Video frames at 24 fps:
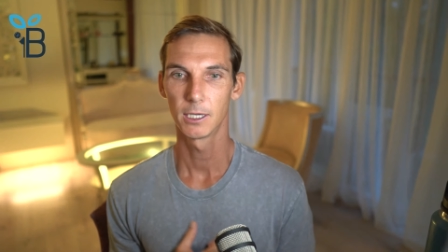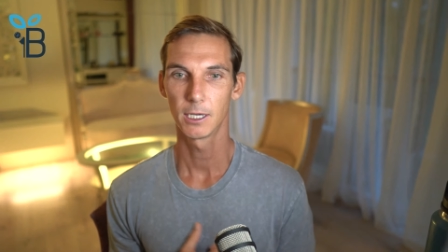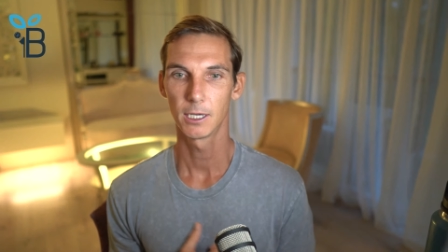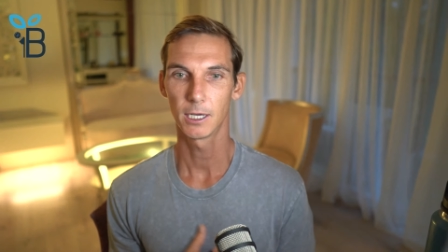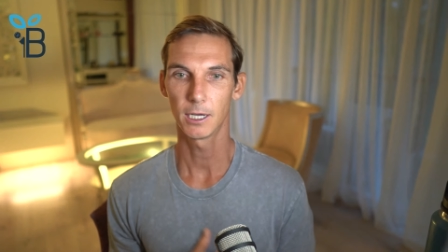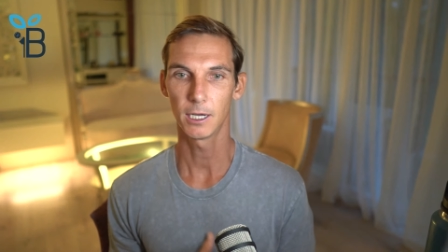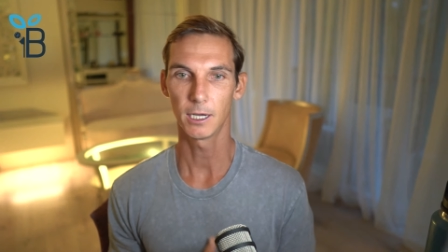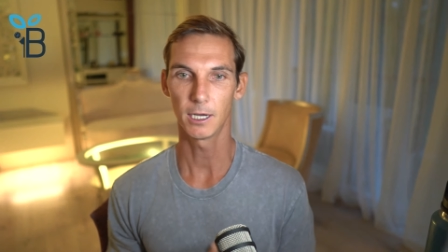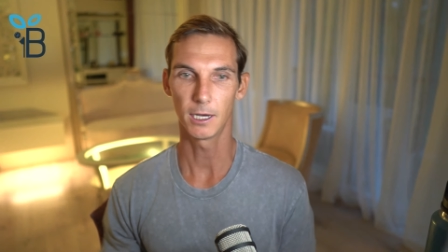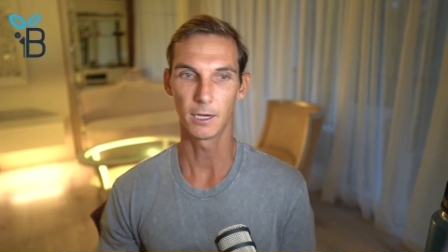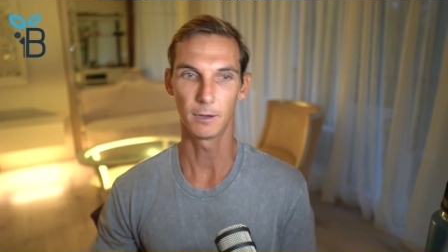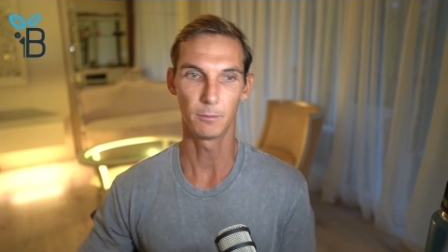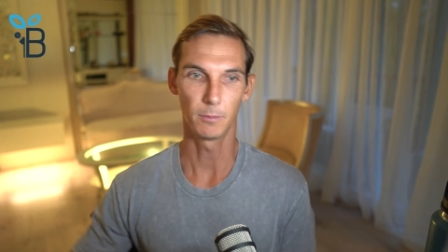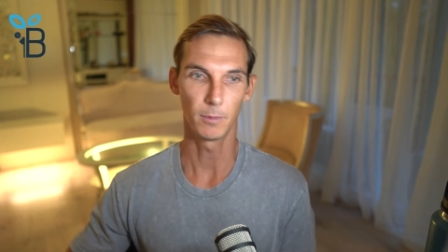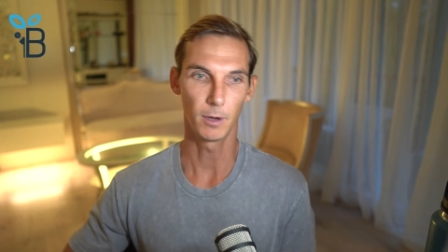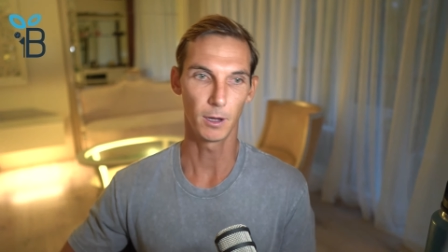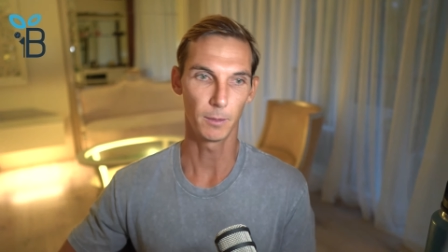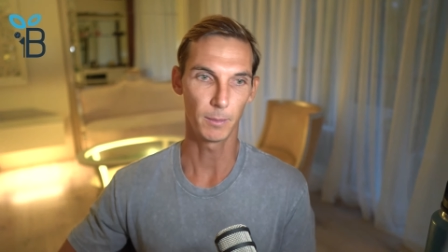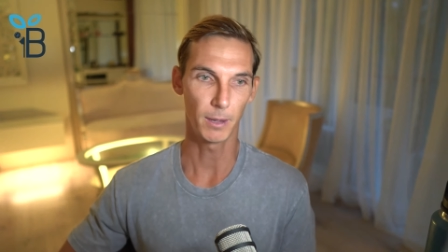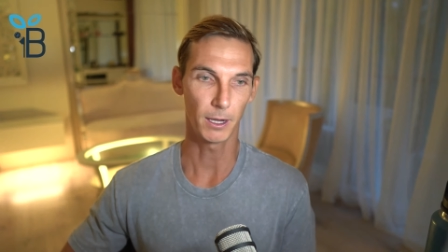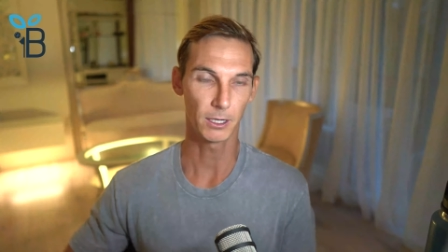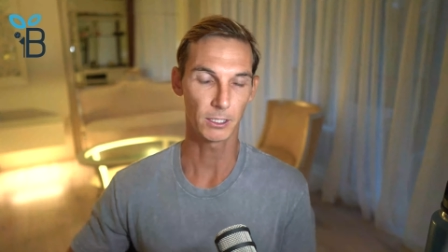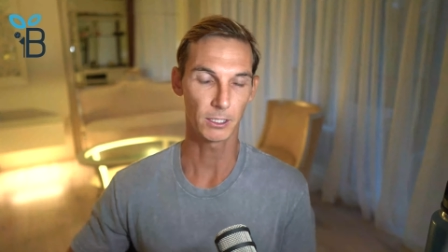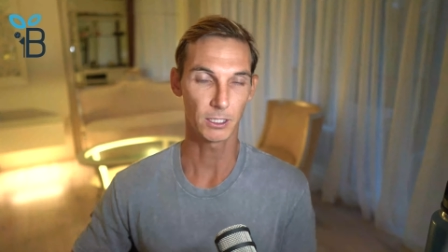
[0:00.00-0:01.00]

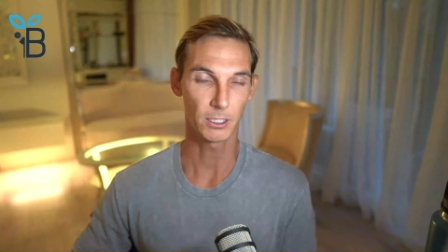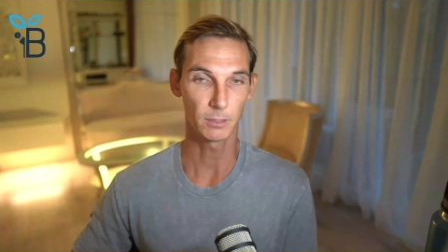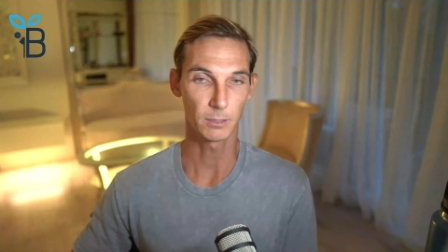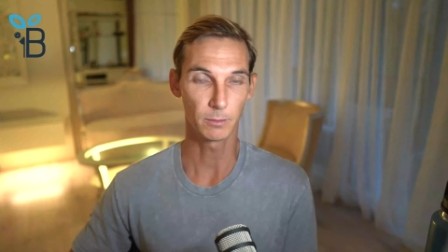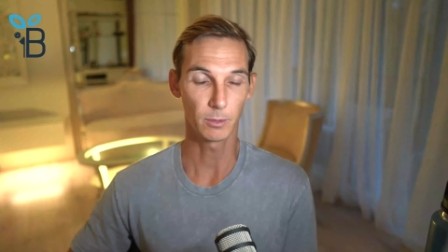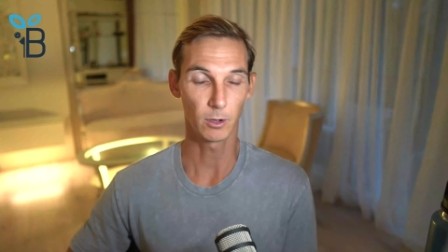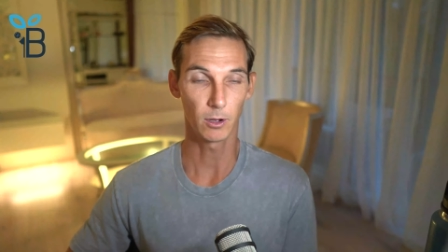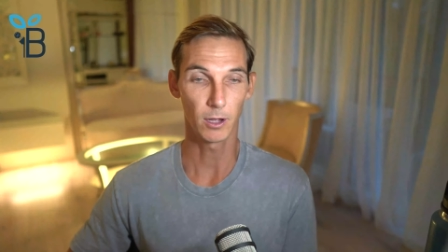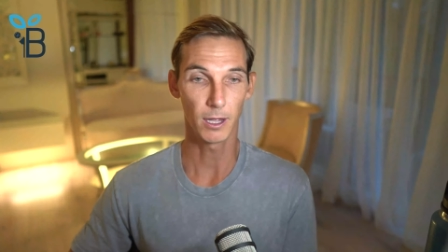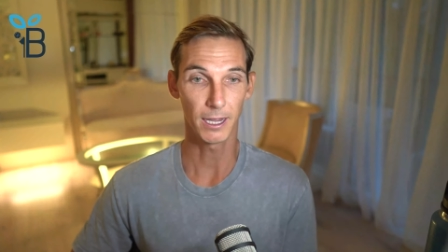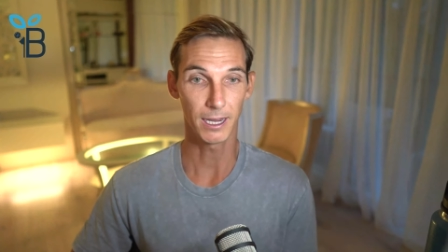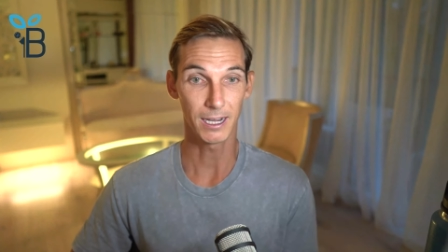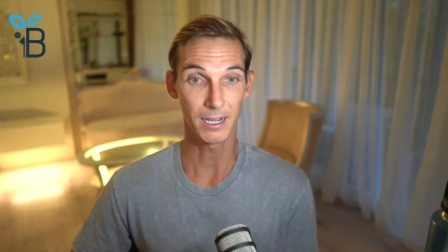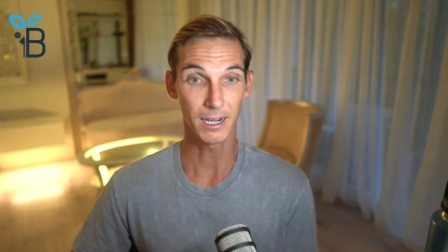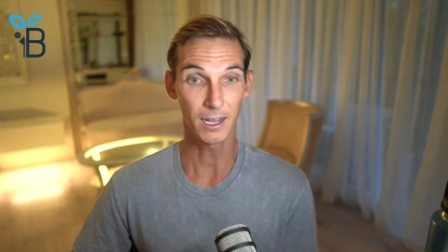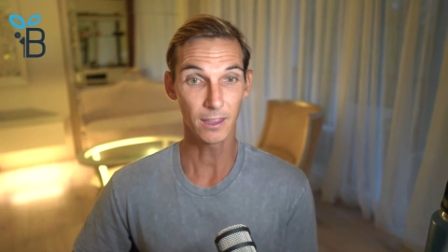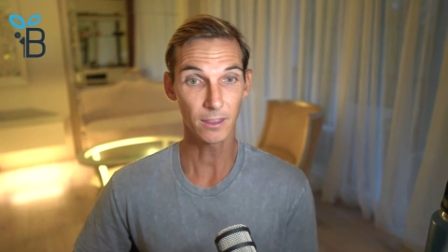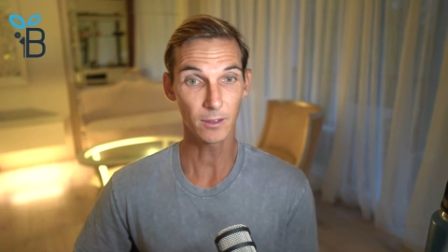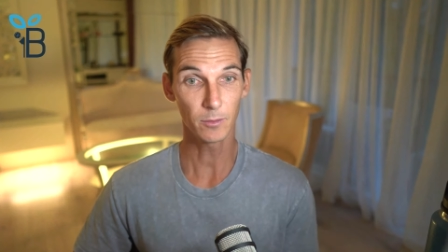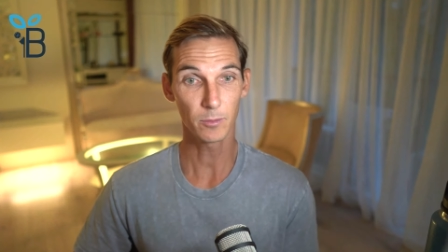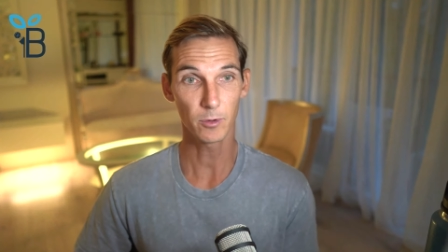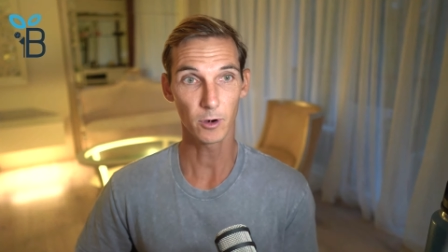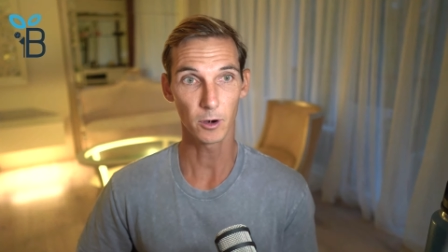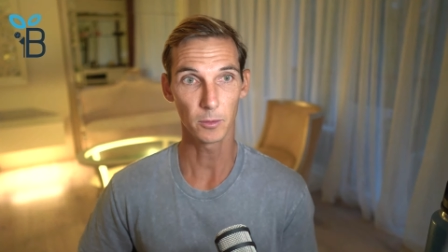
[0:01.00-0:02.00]
I'm actually buying
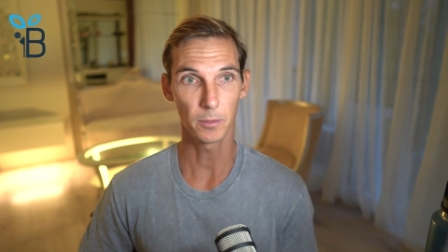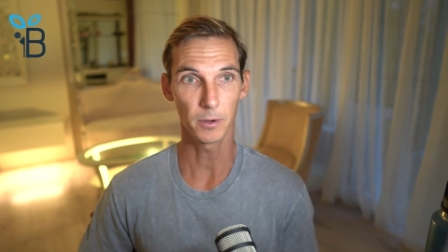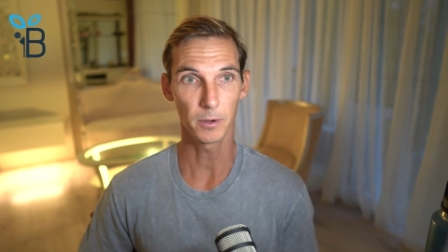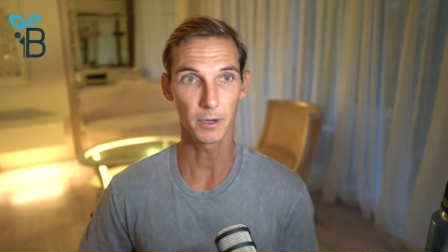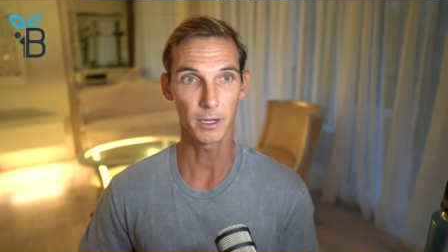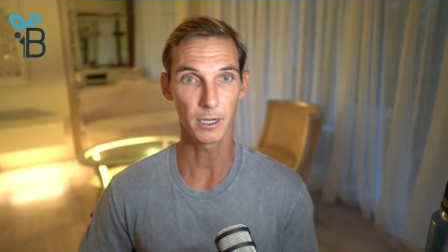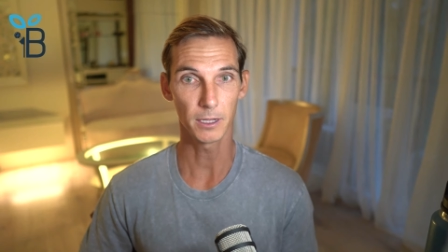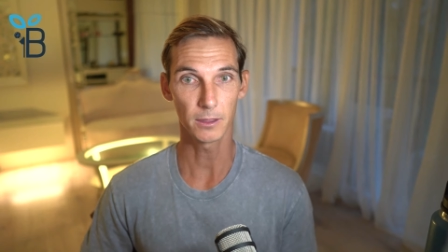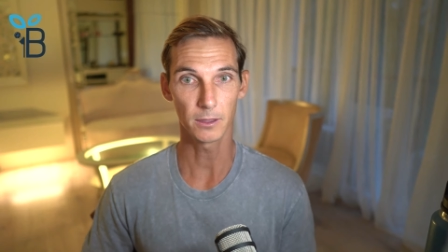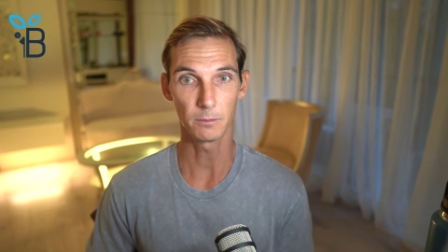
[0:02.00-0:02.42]
another property at